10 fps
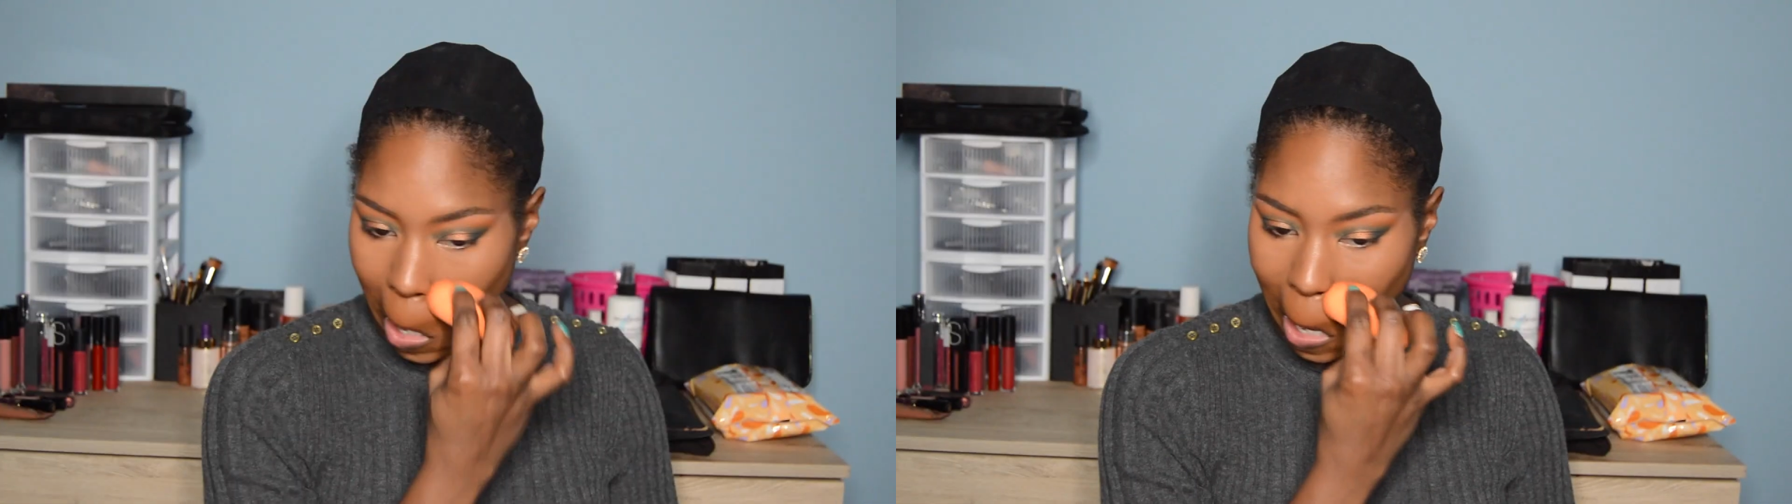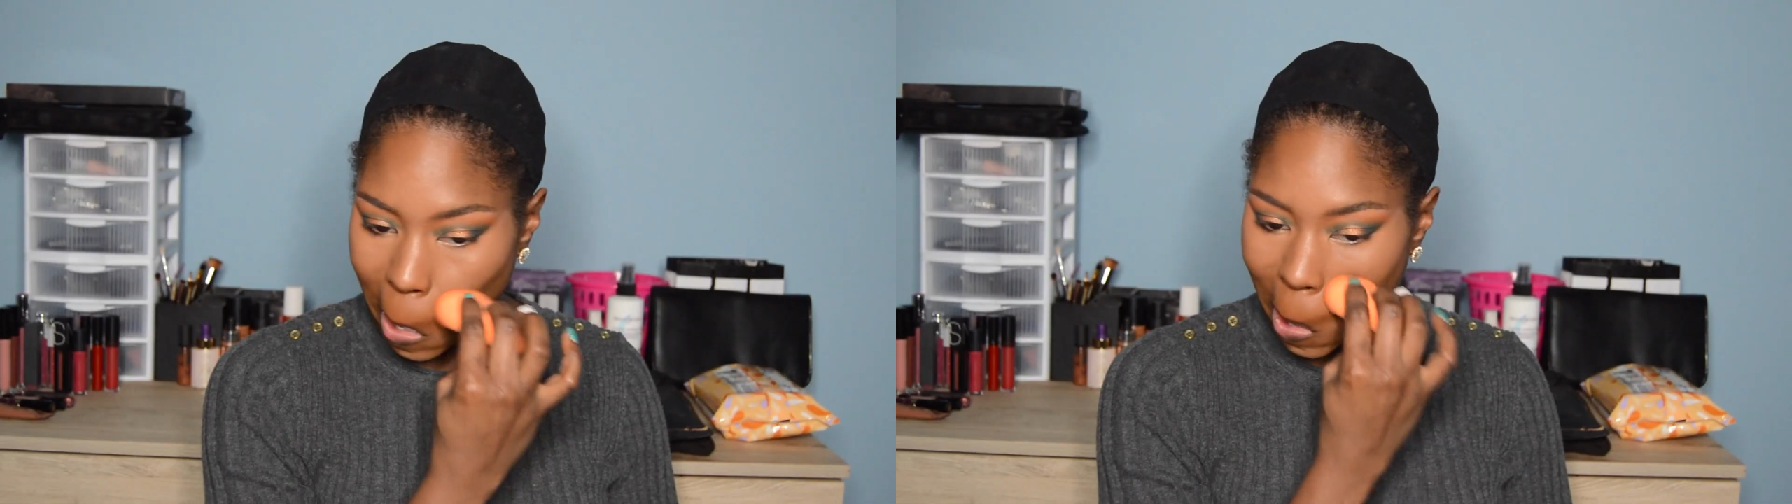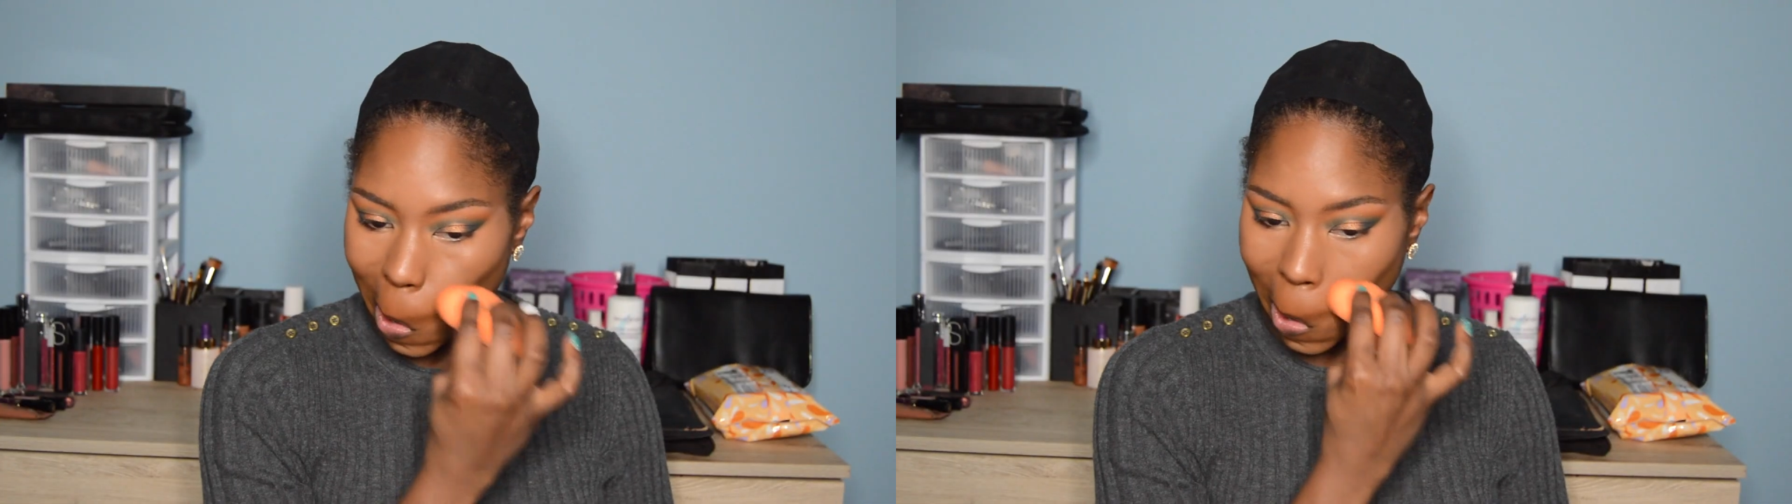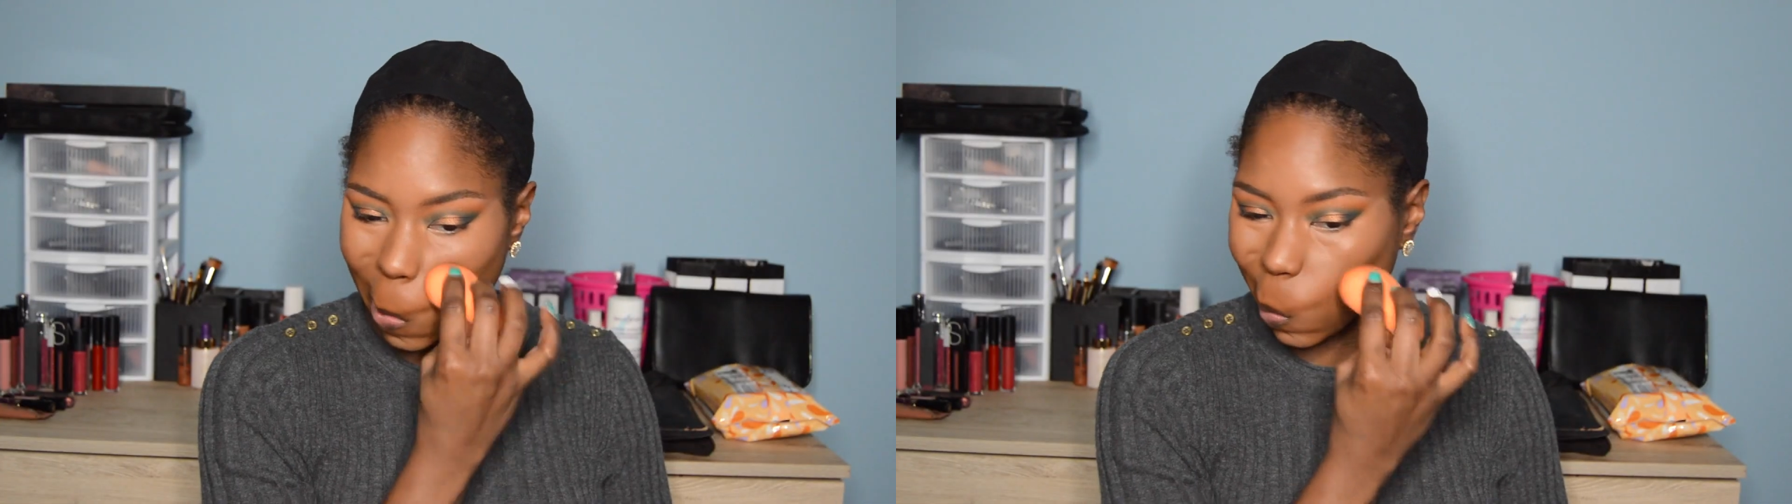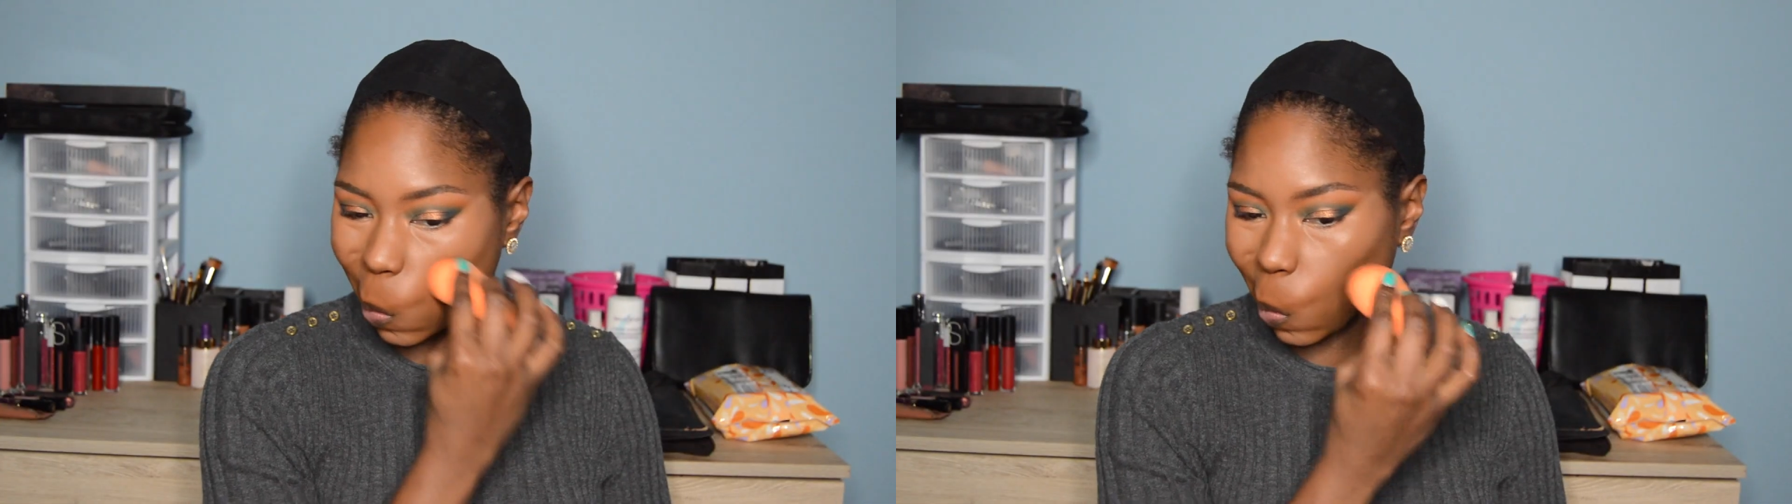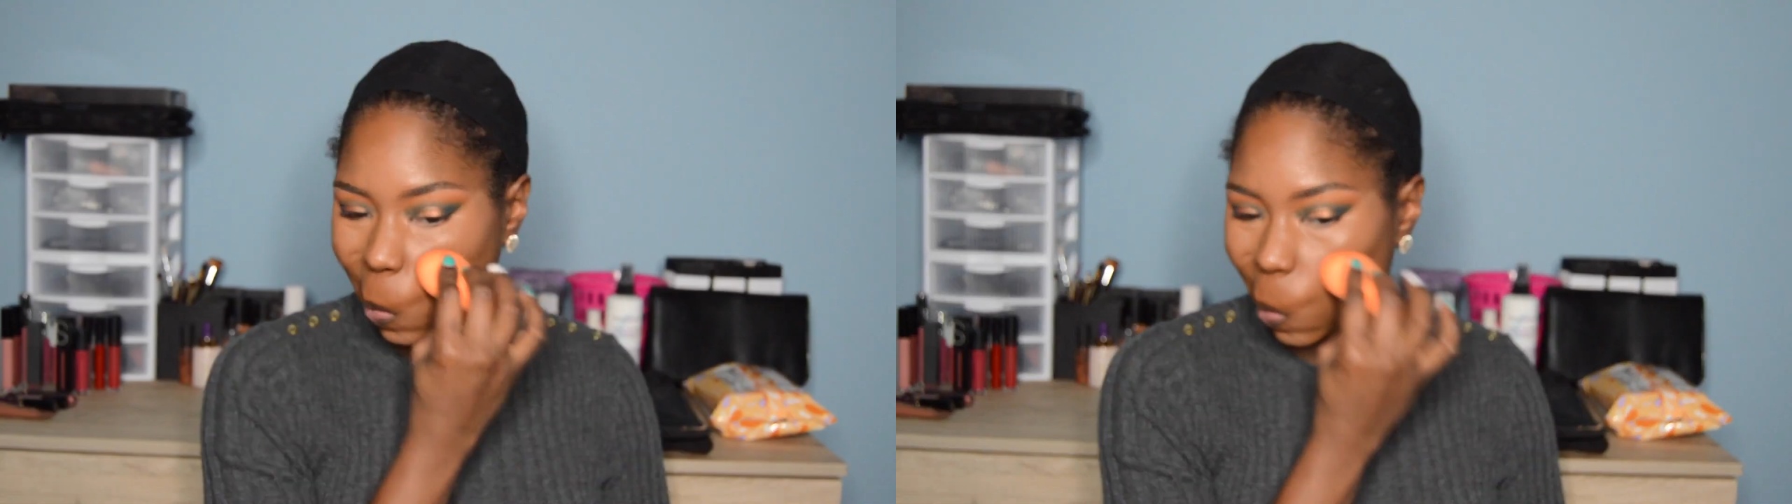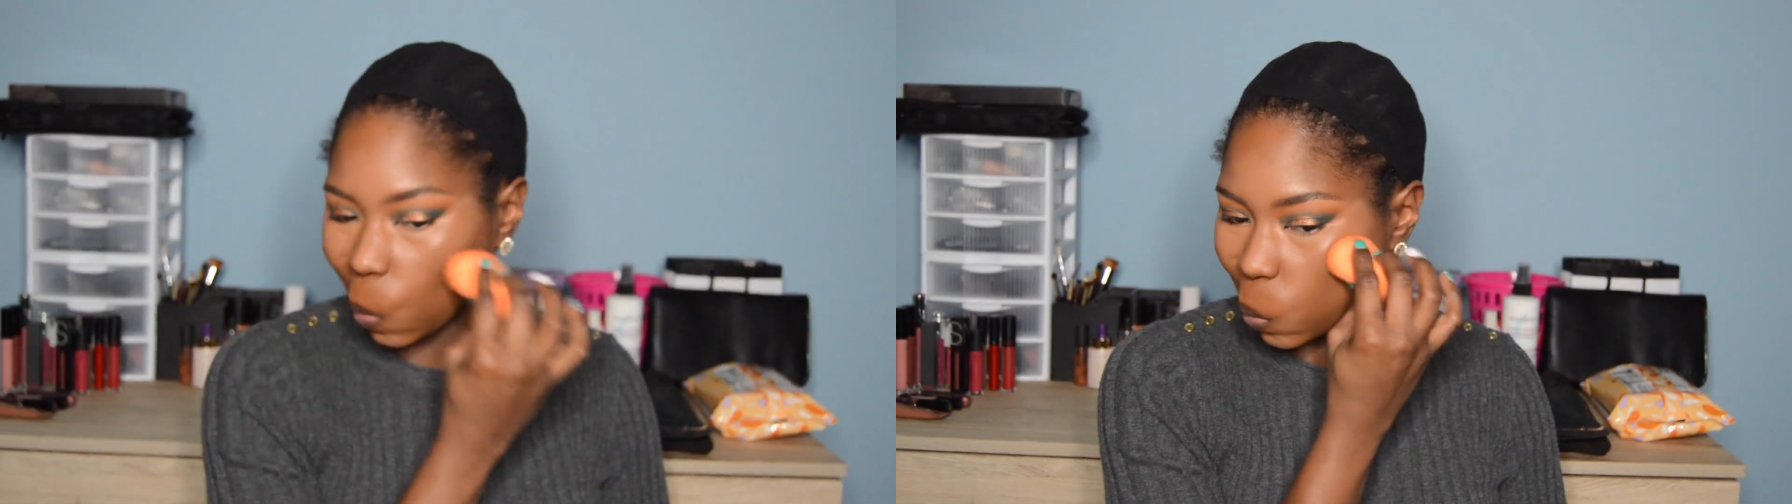a really long time